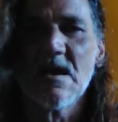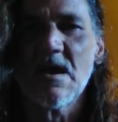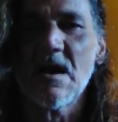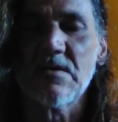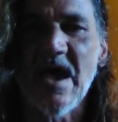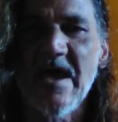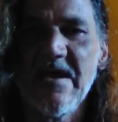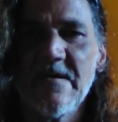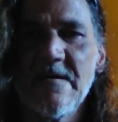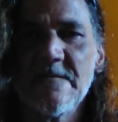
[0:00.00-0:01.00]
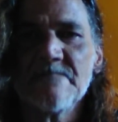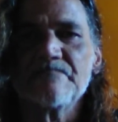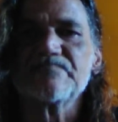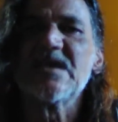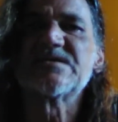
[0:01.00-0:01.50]
okay?
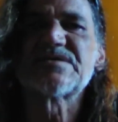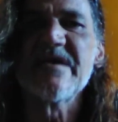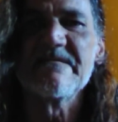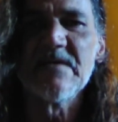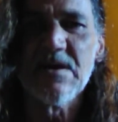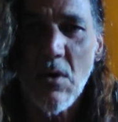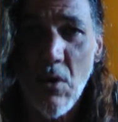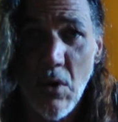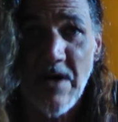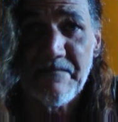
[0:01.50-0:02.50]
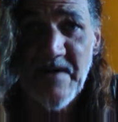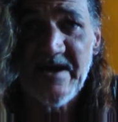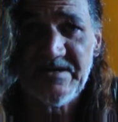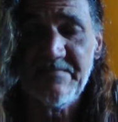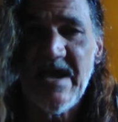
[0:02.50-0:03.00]
It's even
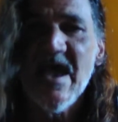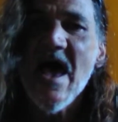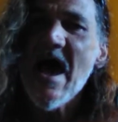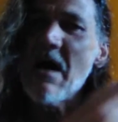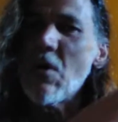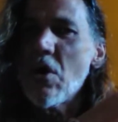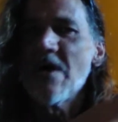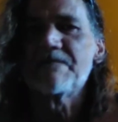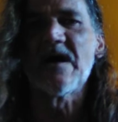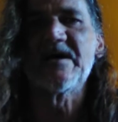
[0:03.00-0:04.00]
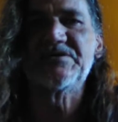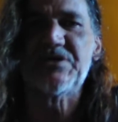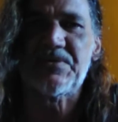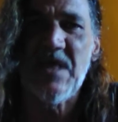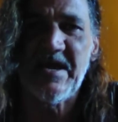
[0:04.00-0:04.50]
horrifying to me. How horrifying do
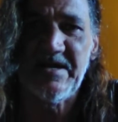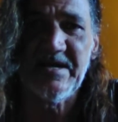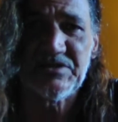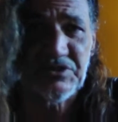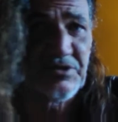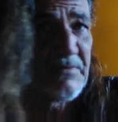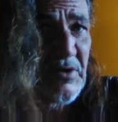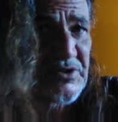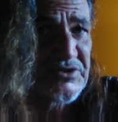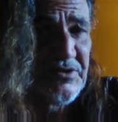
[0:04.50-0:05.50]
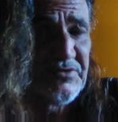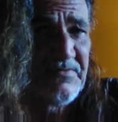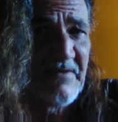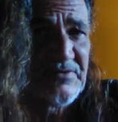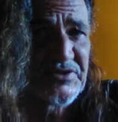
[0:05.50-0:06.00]
you think it is to the person who's
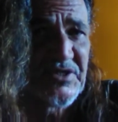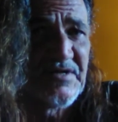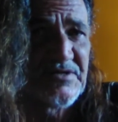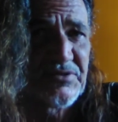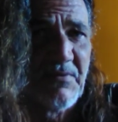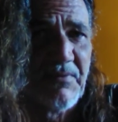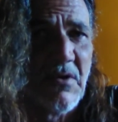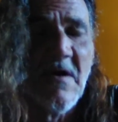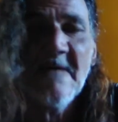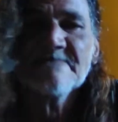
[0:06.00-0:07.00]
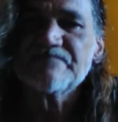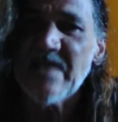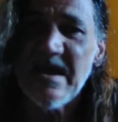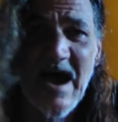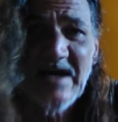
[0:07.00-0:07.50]
never seen this before?
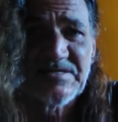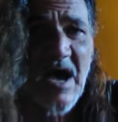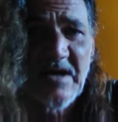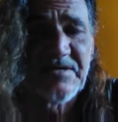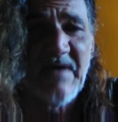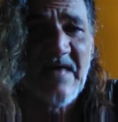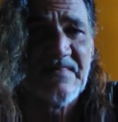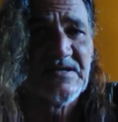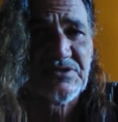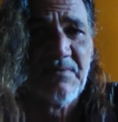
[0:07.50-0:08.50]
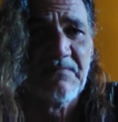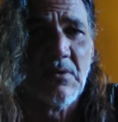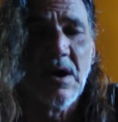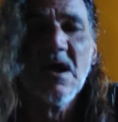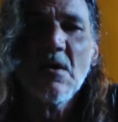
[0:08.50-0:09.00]
And I talked about this
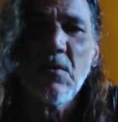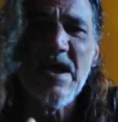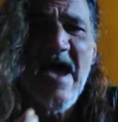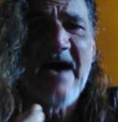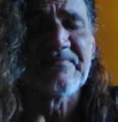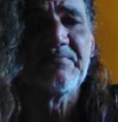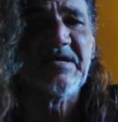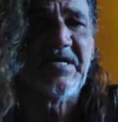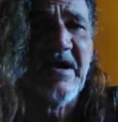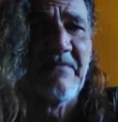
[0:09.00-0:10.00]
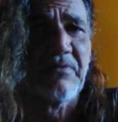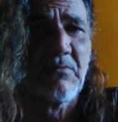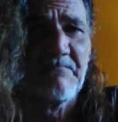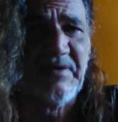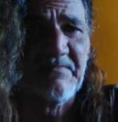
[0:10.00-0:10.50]
before. We have to be careful
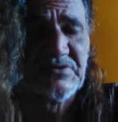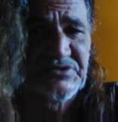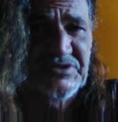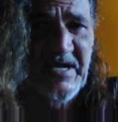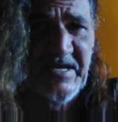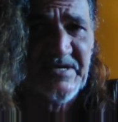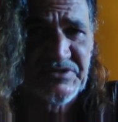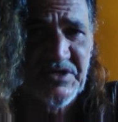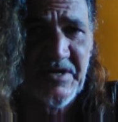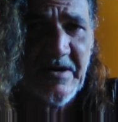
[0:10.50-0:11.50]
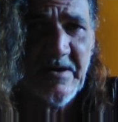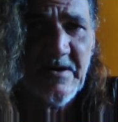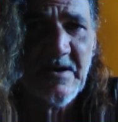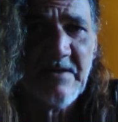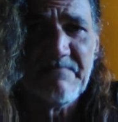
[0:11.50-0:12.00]
with people's psyches here.
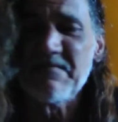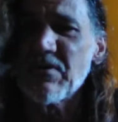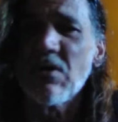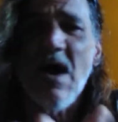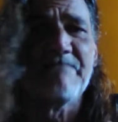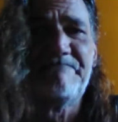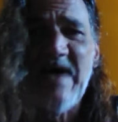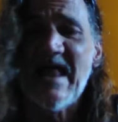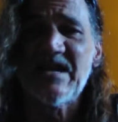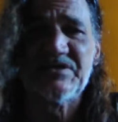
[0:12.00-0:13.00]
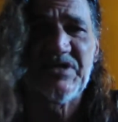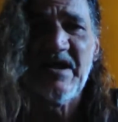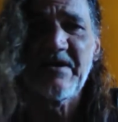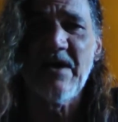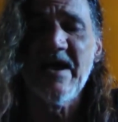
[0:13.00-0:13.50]
People are off balance
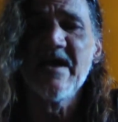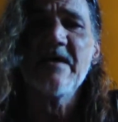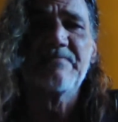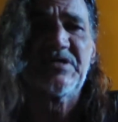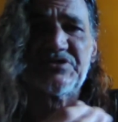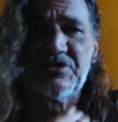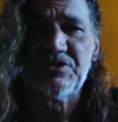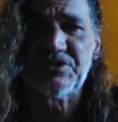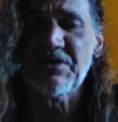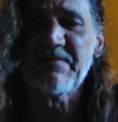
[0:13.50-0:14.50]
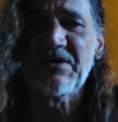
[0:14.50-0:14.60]
anyway because of human